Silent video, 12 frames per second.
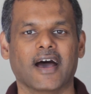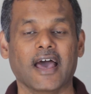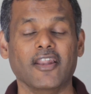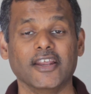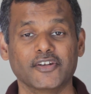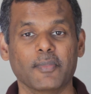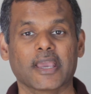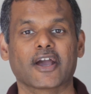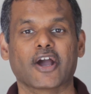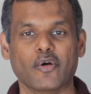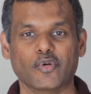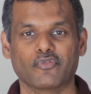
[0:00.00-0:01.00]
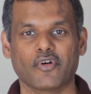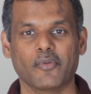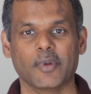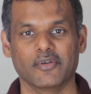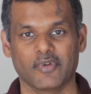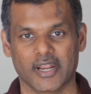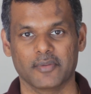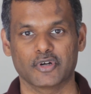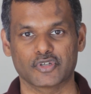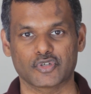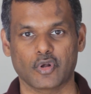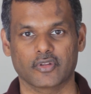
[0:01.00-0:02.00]
I like to make a count of how many were able
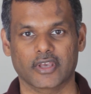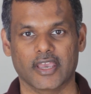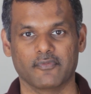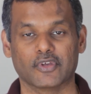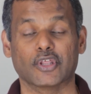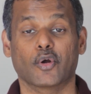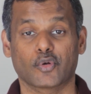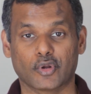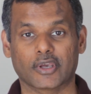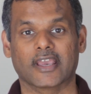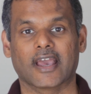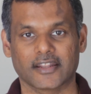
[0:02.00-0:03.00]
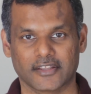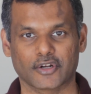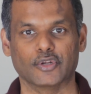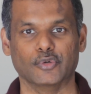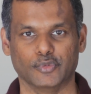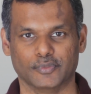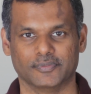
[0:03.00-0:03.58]
to solve the game without looking at the clue.